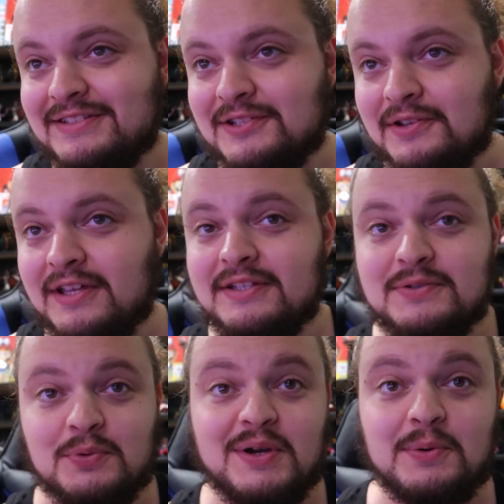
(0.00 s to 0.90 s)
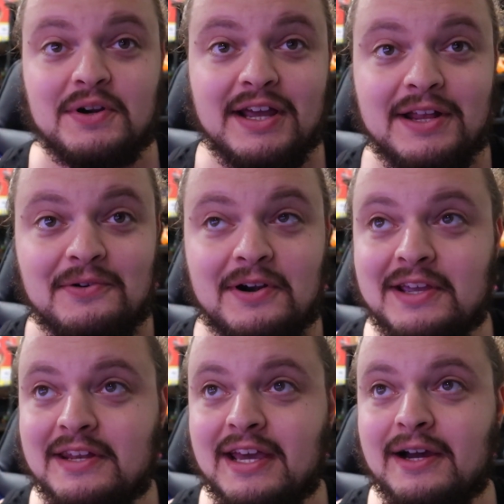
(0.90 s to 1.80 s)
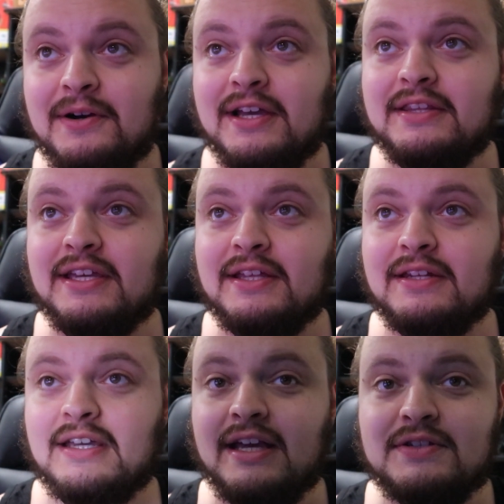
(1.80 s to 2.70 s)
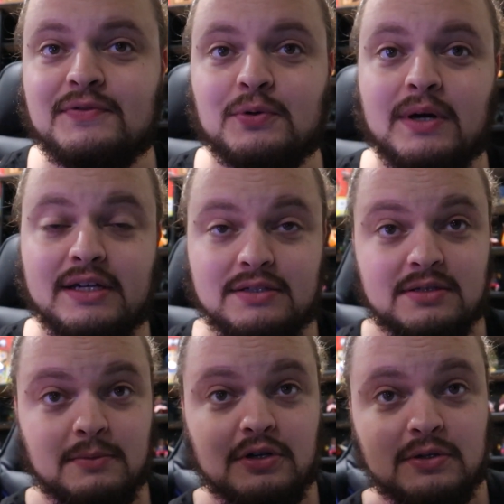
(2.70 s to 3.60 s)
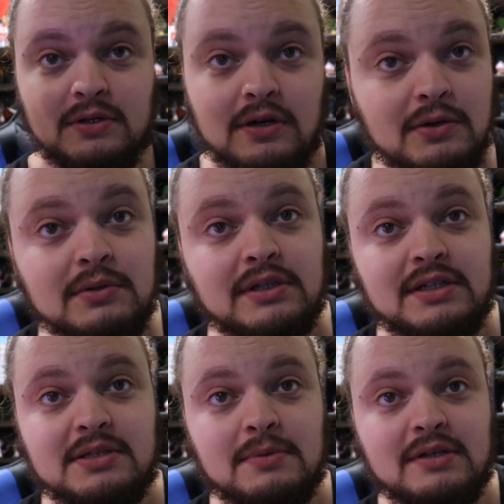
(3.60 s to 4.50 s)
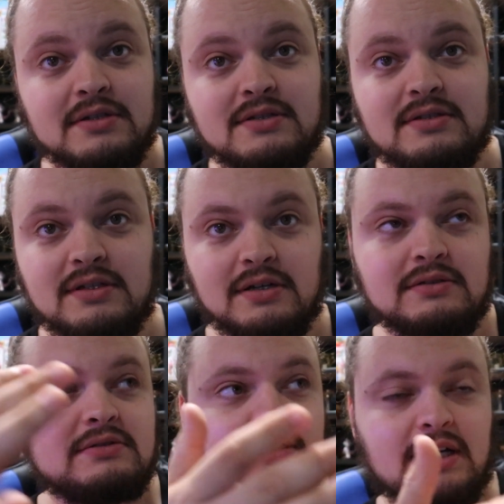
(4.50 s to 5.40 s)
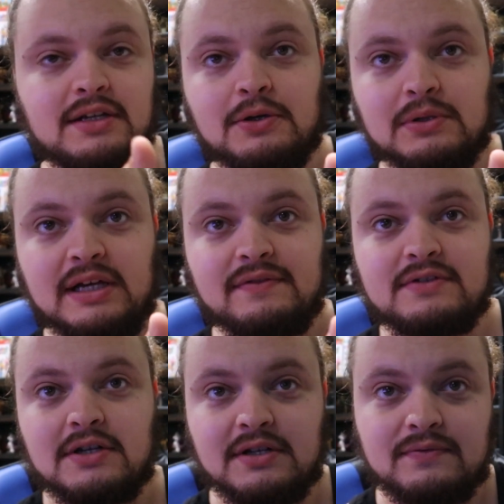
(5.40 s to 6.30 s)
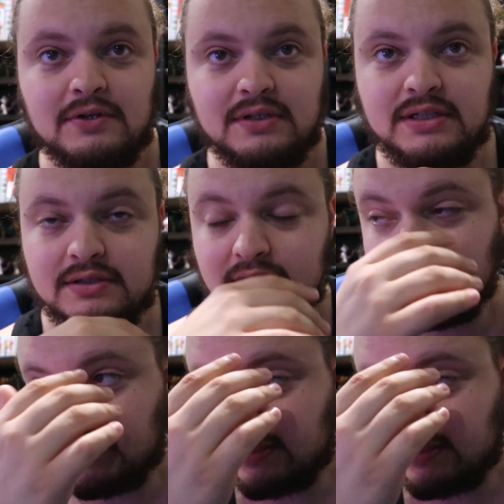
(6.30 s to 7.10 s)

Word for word: So that's where we're at right now. And then as for why it's tomorrow, not only is it because, you know, I no-lifed Sonic Frontiers all